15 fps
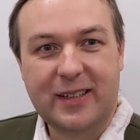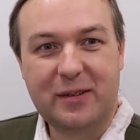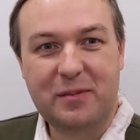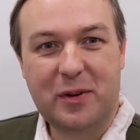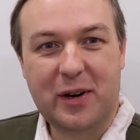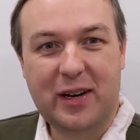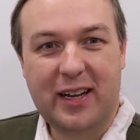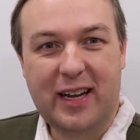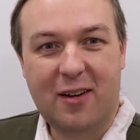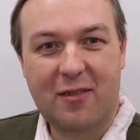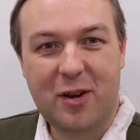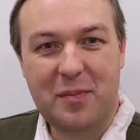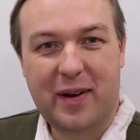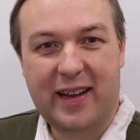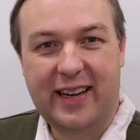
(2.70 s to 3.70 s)
Good morning,
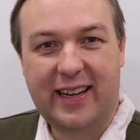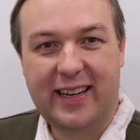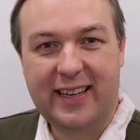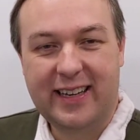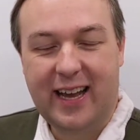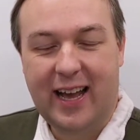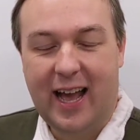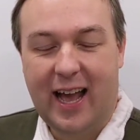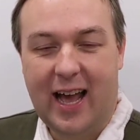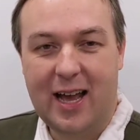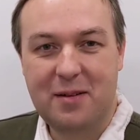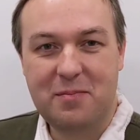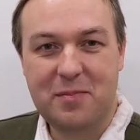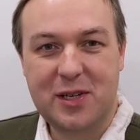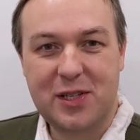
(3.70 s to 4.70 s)
everybody.
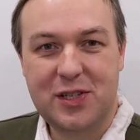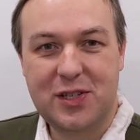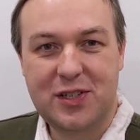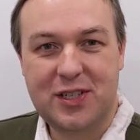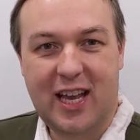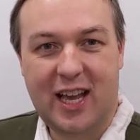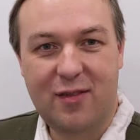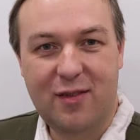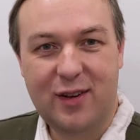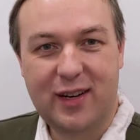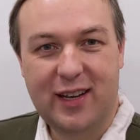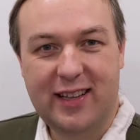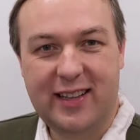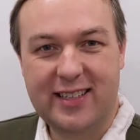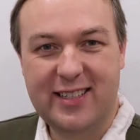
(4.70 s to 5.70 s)
I'm Mr. David,
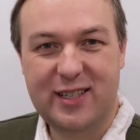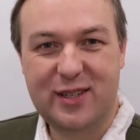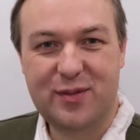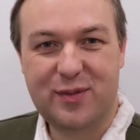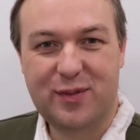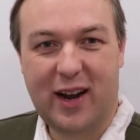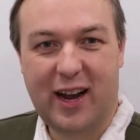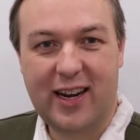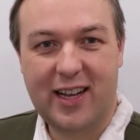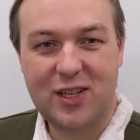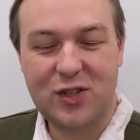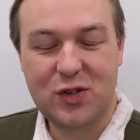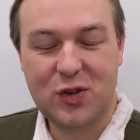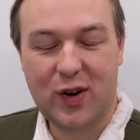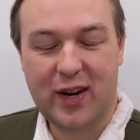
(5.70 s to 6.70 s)
and this is Friday
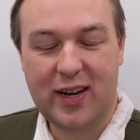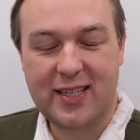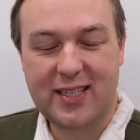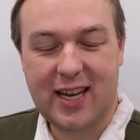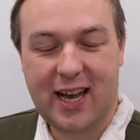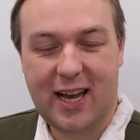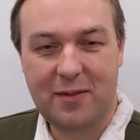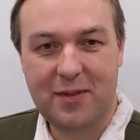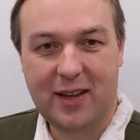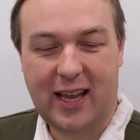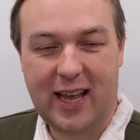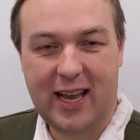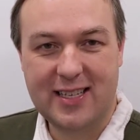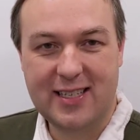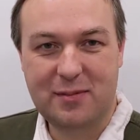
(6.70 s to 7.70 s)
Story Time at
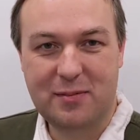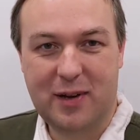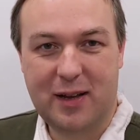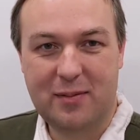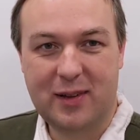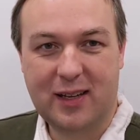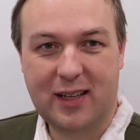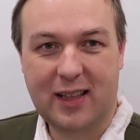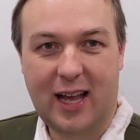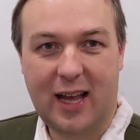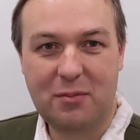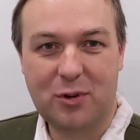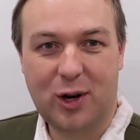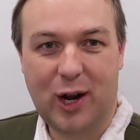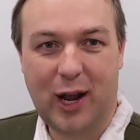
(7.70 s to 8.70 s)
Kasson Public
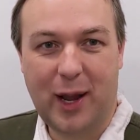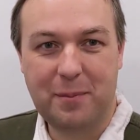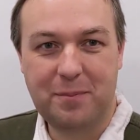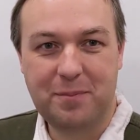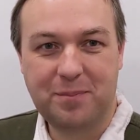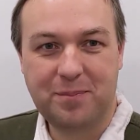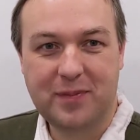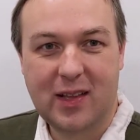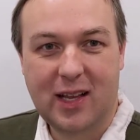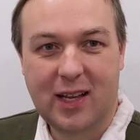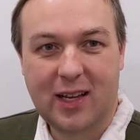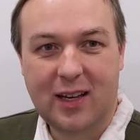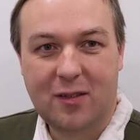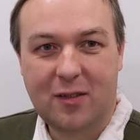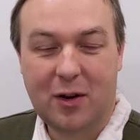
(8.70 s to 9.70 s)
Library.
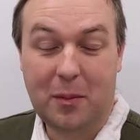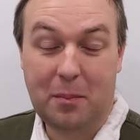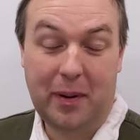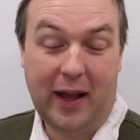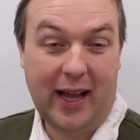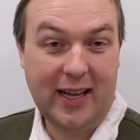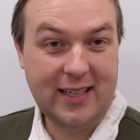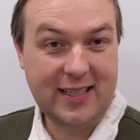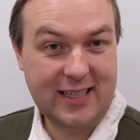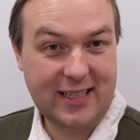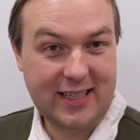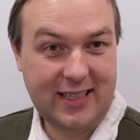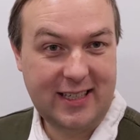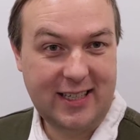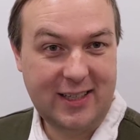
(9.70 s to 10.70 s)
Well, Pat
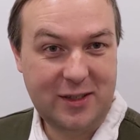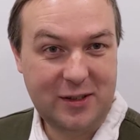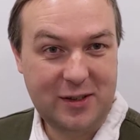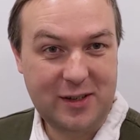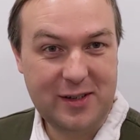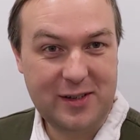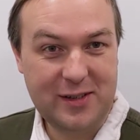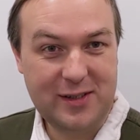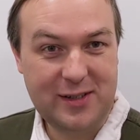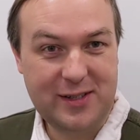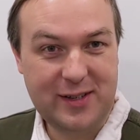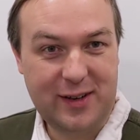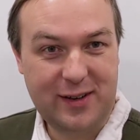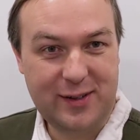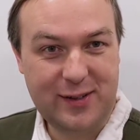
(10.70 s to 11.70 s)
did the New
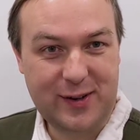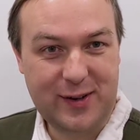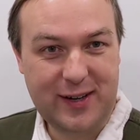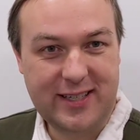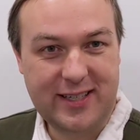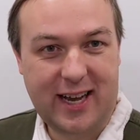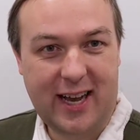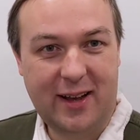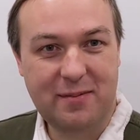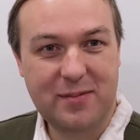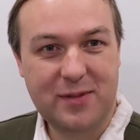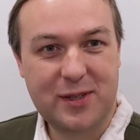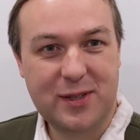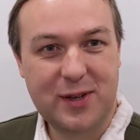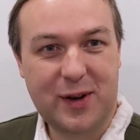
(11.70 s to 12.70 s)
Year's story time,
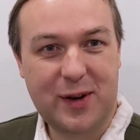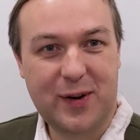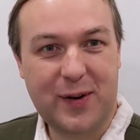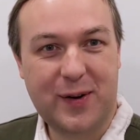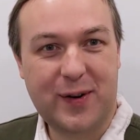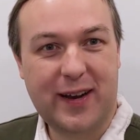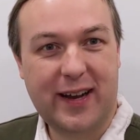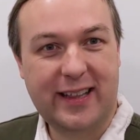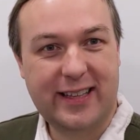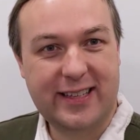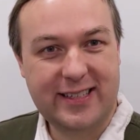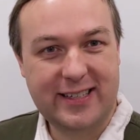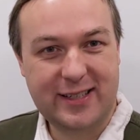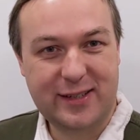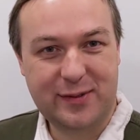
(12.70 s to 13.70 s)
so
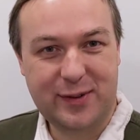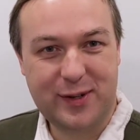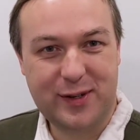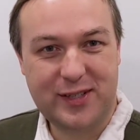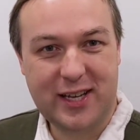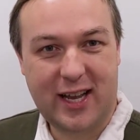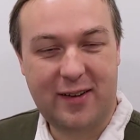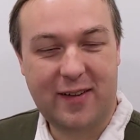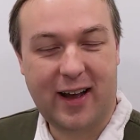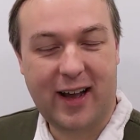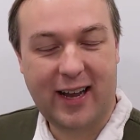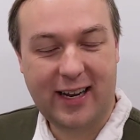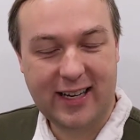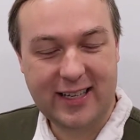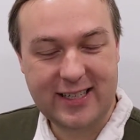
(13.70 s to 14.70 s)
this is the first time
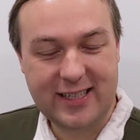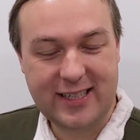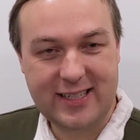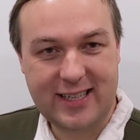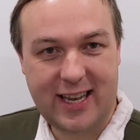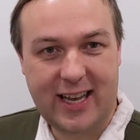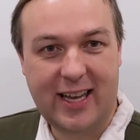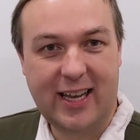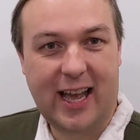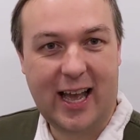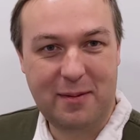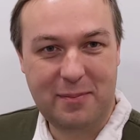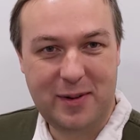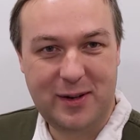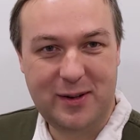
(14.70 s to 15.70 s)
I get to say
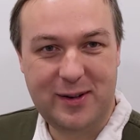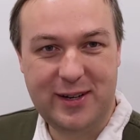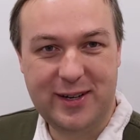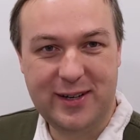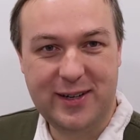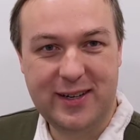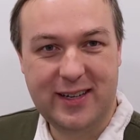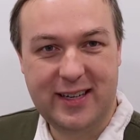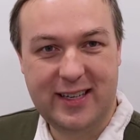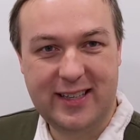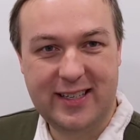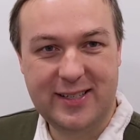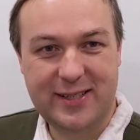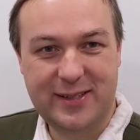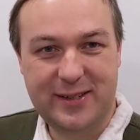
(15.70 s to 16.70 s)
Happy New Year in
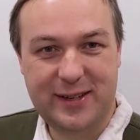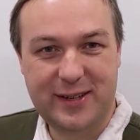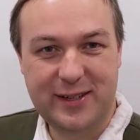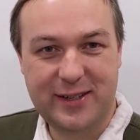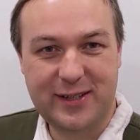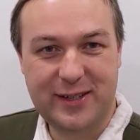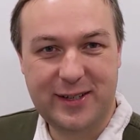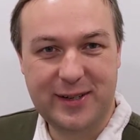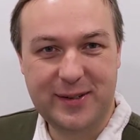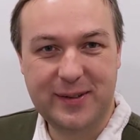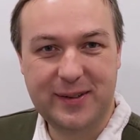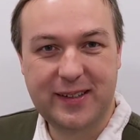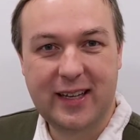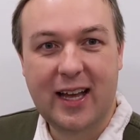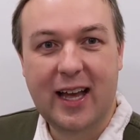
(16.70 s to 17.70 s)
this new year to you.